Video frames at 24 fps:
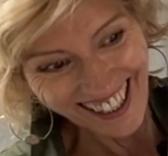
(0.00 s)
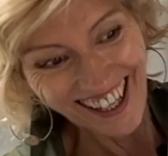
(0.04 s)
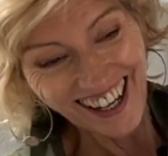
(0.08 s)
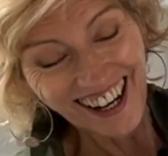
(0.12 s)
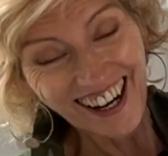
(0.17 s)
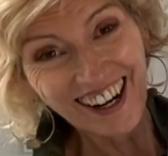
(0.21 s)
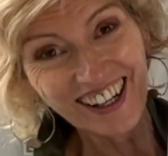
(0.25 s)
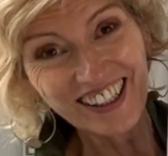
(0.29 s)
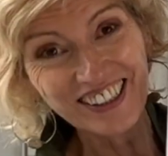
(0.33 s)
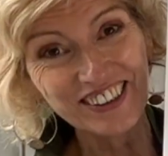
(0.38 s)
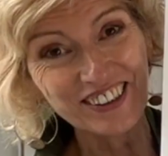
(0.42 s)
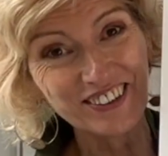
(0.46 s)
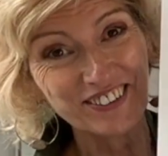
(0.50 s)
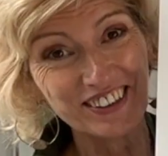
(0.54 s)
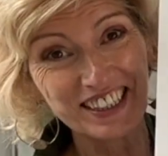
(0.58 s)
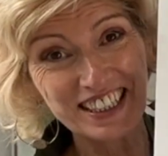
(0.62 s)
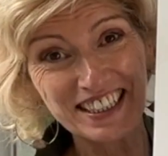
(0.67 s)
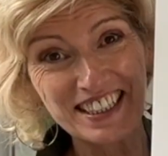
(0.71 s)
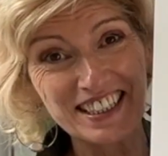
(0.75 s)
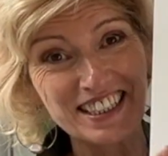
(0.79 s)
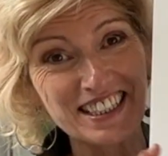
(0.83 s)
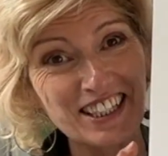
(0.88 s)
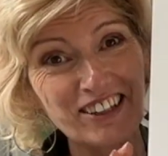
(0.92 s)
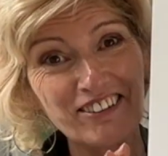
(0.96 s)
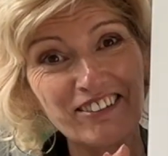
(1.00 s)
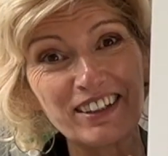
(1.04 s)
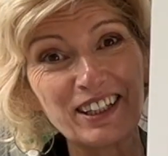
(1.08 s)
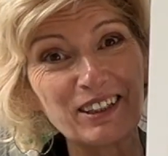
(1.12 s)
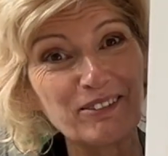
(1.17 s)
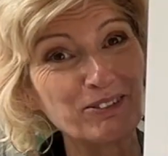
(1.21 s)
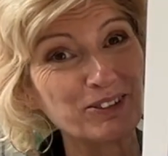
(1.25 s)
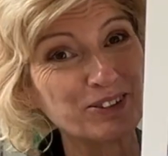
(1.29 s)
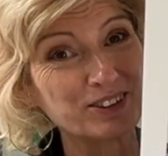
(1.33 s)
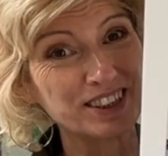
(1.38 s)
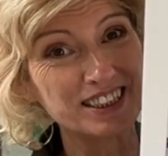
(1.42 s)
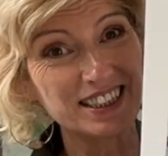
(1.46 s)
I don't necessarily
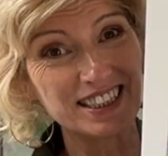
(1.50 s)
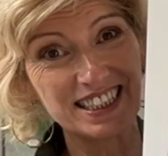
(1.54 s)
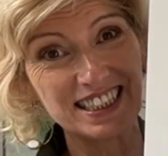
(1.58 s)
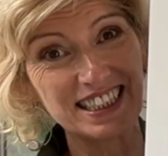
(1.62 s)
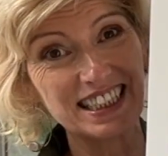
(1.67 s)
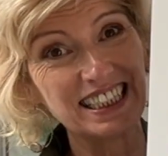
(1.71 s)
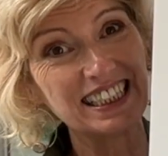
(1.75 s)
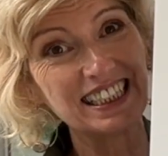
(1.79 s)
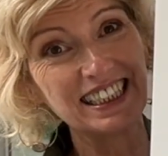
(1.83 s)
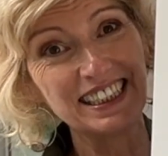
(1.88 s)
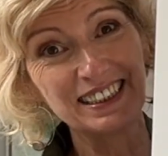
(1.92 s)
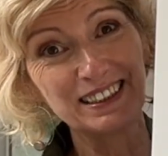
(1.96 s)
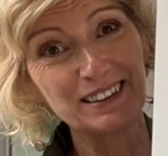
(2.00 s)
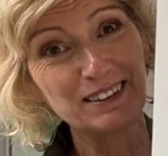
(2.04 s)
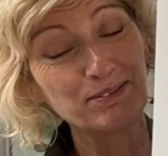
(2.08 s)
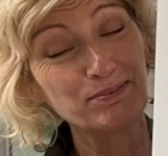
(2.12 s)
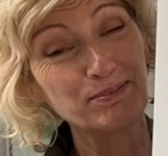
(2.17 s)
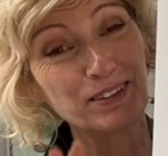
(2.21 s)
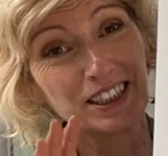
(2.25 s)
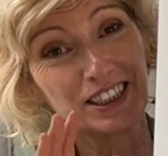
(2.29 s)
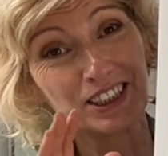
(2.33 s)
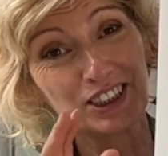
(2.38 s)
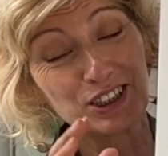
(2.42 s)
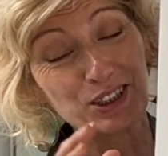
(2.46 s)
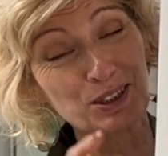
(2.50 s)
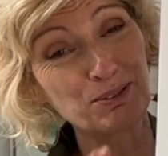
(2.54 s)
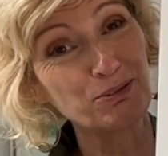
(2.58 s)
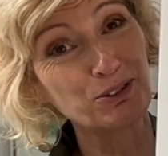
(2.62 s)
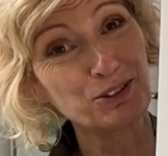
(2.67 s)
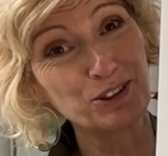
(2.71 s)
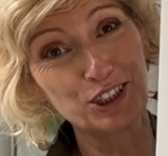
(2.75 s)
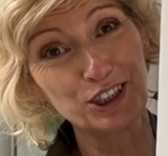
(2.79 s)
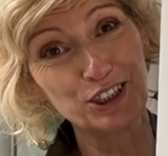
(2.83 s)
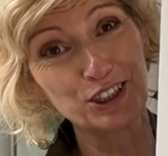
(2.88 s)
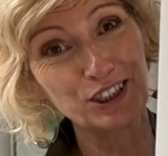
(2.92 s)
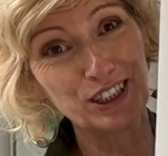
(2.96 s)
want to sit in them, I just want
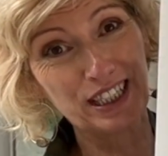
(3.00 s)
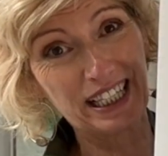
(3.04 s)
to look